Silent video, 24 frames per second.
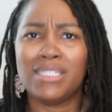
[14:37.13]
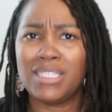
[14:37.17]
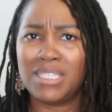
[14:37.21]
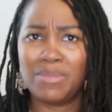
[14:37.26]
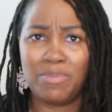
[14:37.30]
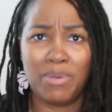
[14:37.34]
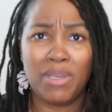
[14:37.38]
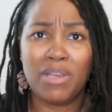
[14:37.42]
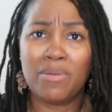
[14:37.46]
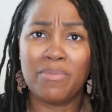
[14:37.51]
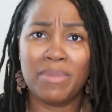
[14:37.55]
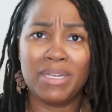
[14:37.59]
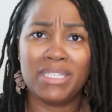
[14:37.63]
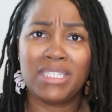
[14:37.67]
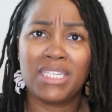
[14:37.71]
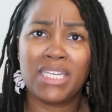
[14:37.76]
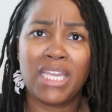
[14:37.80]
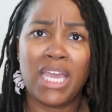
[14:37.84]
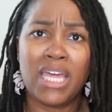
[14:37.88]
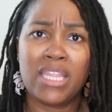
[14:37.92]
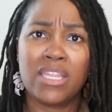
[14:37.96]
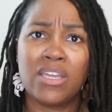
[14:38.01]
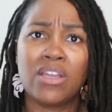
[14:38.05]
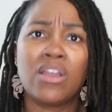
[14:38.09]
spearmint
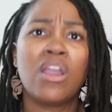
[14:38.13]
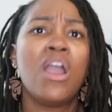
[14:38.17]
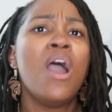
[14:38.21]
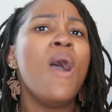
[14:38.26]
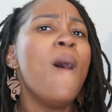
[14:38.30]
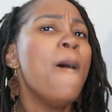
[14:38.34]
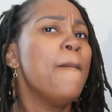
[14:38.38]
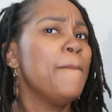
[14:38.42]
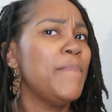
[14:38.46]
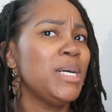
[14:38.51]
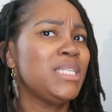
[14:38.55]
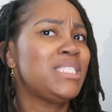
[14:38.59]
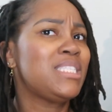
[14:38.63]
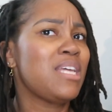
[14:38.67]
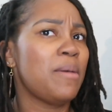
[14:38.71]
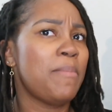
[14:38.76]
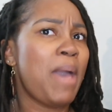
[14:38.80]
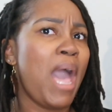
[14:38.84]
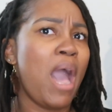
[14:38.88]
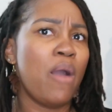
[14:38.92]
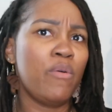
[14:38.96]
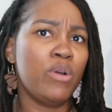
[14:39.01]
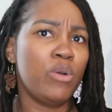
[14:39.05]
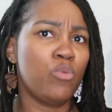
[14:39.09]
together, but
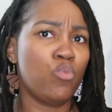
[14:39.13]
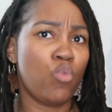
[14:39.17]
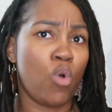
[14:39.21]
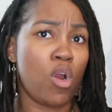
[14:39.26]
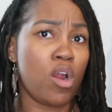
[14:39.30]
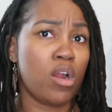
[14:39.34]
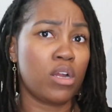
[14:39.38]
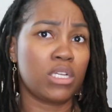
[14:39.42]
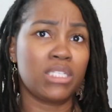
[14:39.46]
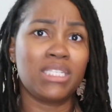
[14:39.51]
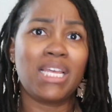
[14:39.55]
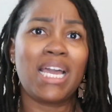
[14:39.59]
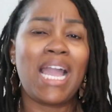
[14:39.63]
somehow it worked.